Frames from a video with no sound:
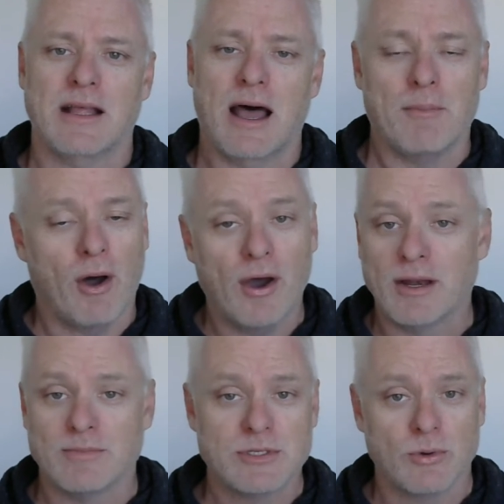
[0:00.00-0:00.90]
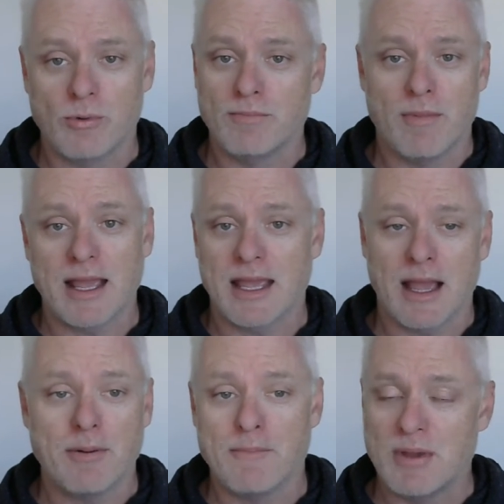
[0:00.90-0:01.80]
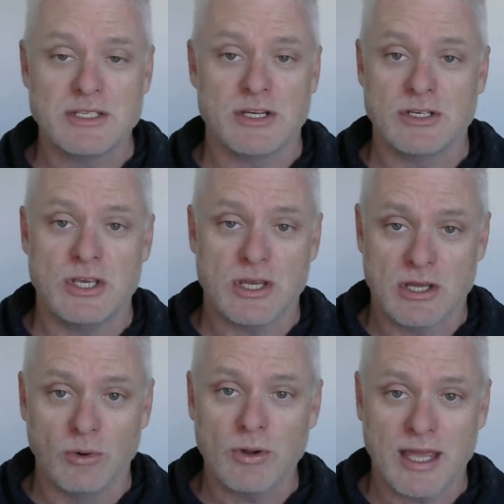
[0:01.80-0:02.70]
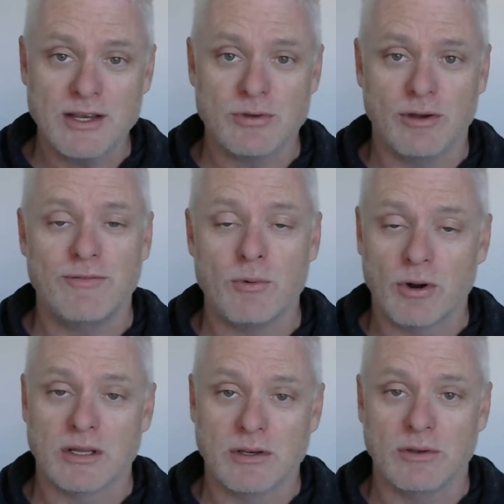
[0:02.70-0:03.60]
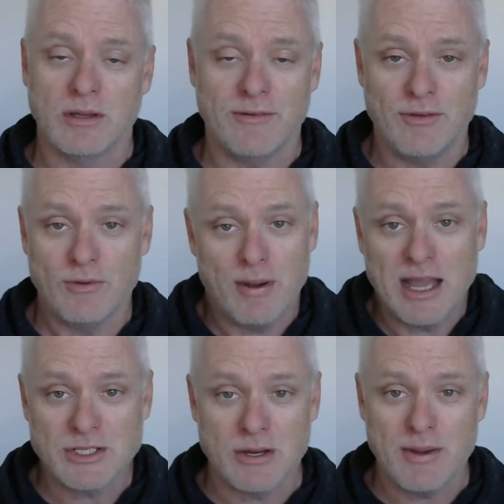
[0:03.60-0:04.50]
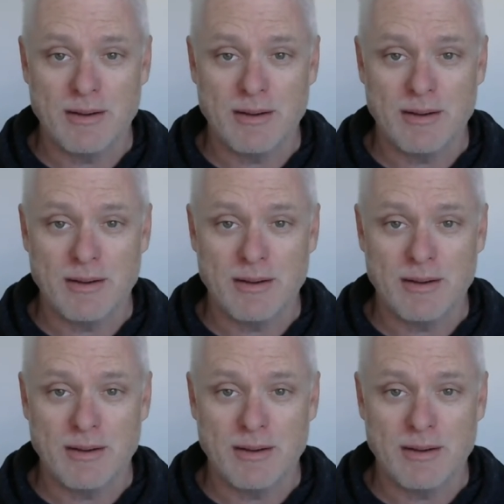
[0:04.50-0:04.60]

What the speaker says: up items or making up a business that you can look into if you're passionate